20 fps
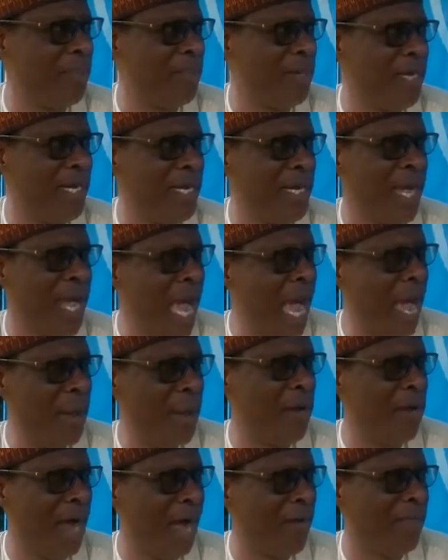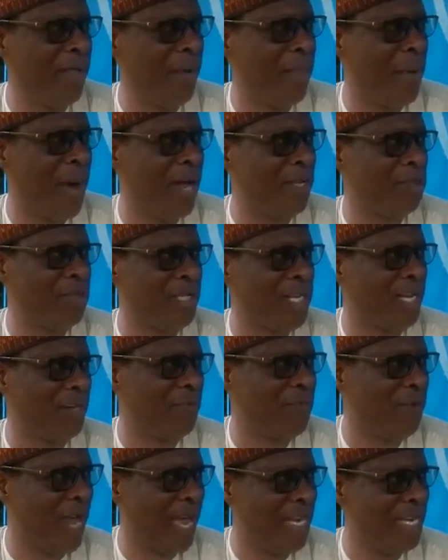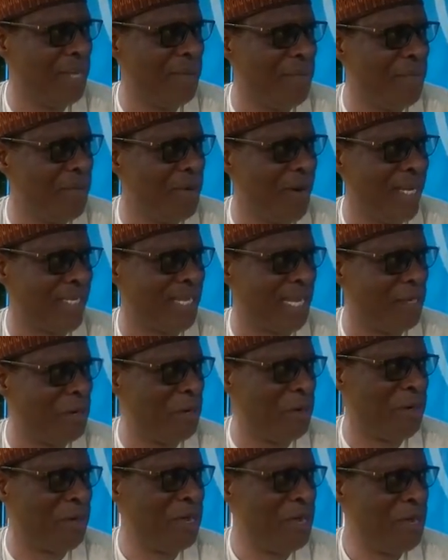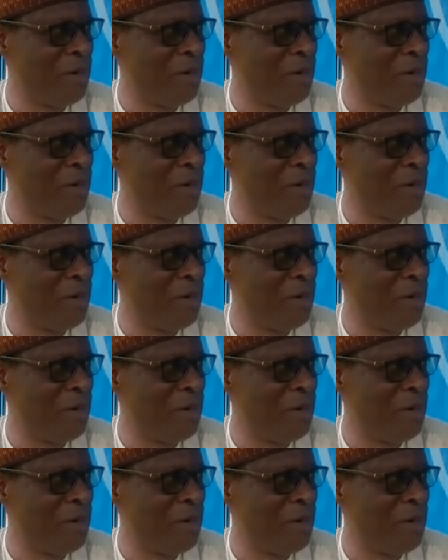have the power to tell the Fulani in Benue State, look,